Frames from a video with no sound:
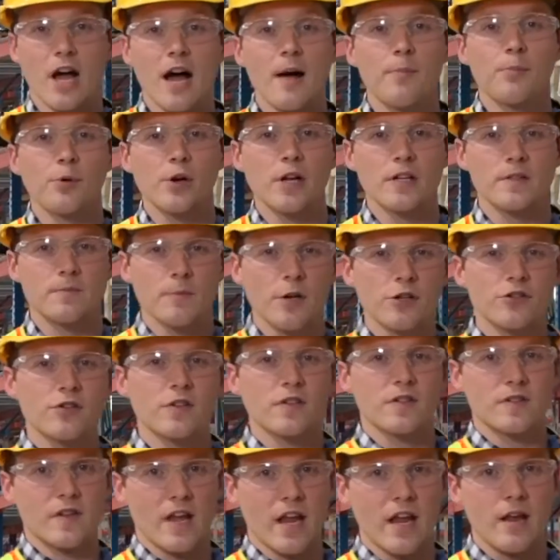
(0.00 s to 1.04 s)
operates much the
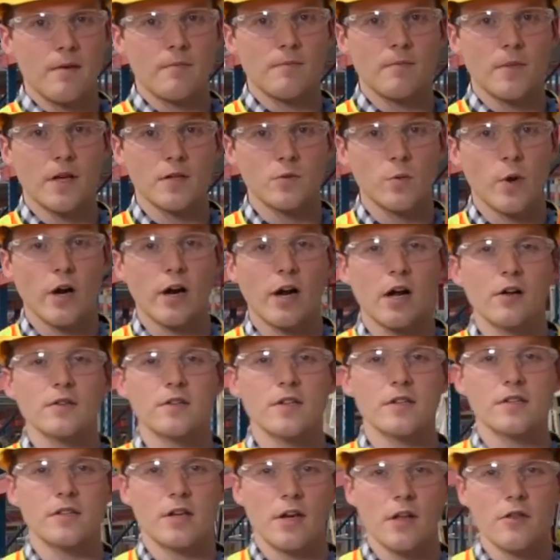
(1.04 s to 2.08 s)
same as
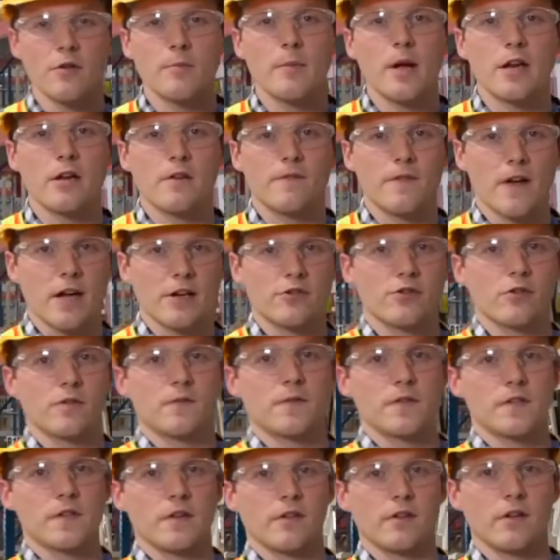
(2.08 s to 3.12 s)
warehouses in other manufacturing
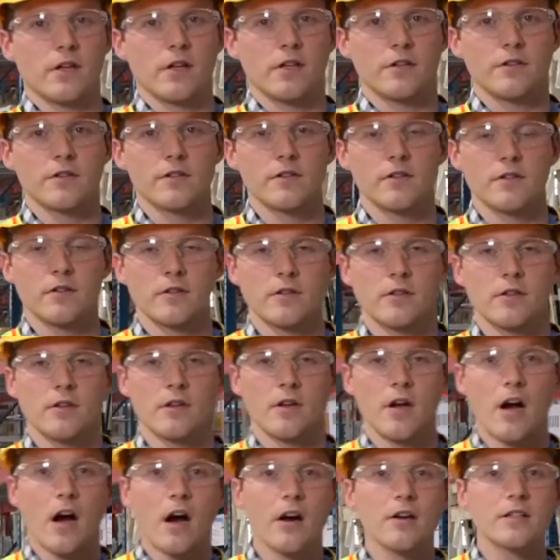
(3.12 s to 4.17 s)
facilities.
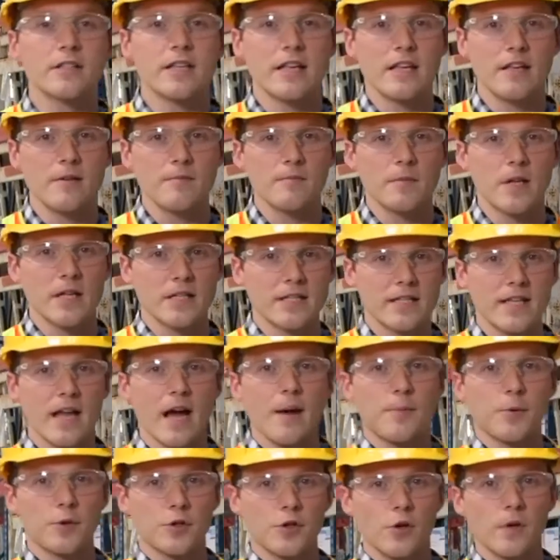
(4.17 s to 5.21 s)
Our team gets the
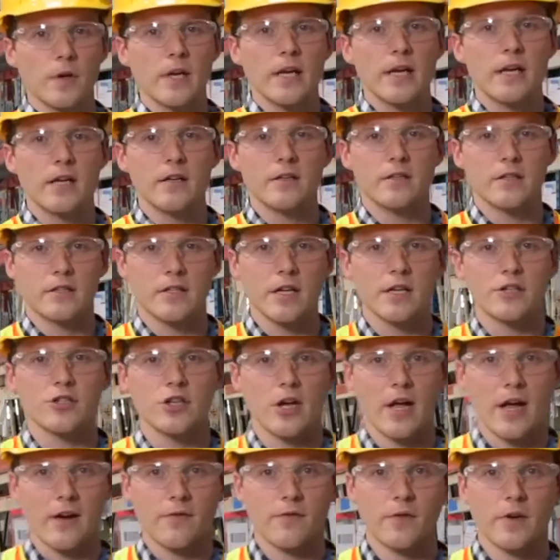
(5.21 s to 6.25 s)
opportunity to touch
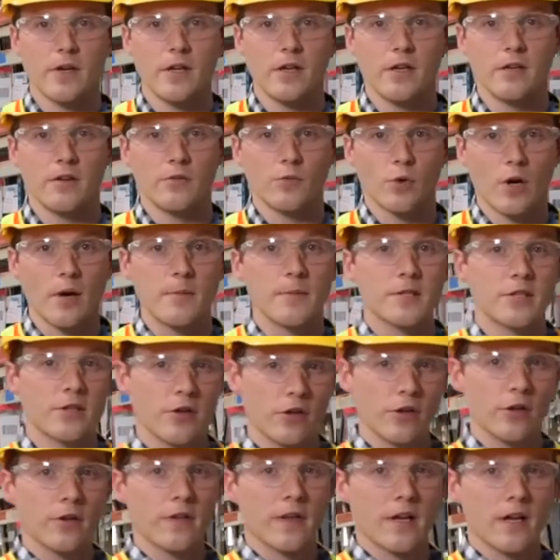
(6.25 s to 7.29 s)
every raw
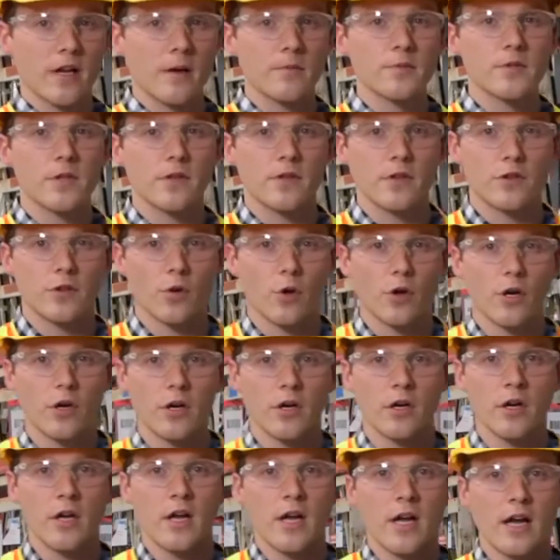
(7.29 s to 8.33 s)
material that comes in the door,
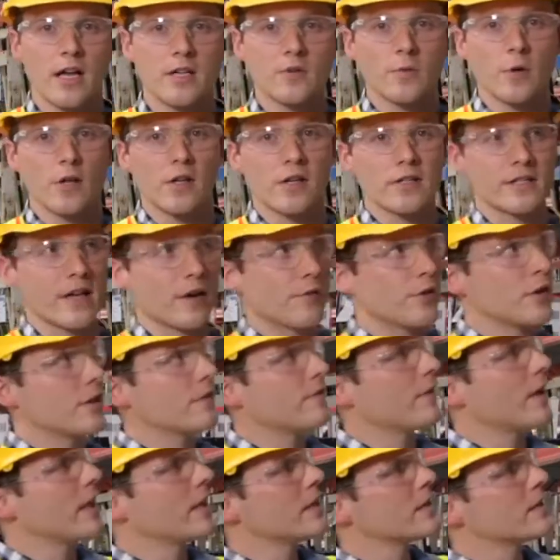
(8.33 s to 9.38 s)
as well as every
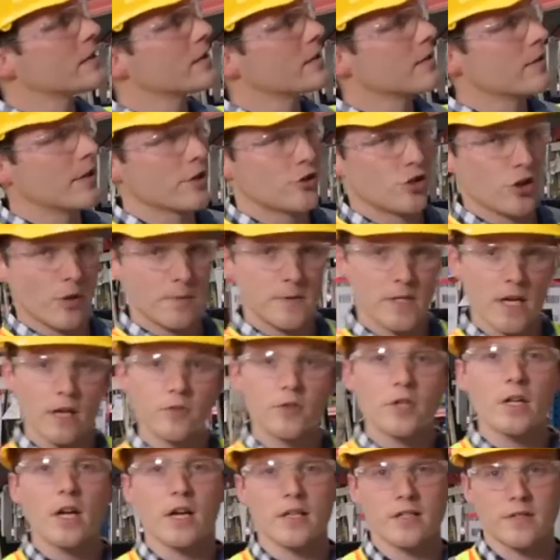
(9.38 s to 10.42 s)
device that ships out
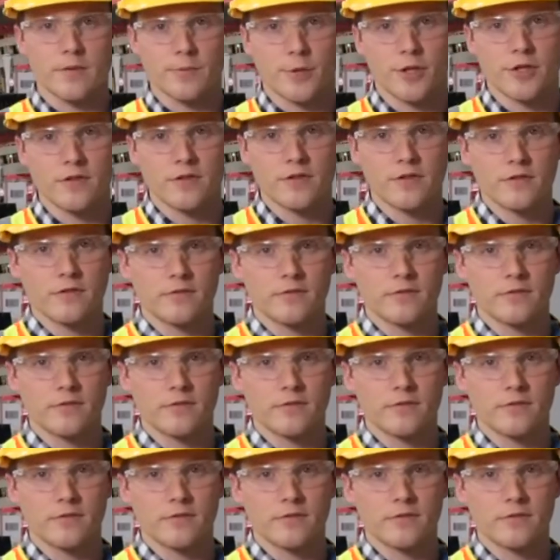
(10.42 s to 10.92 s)
to customers.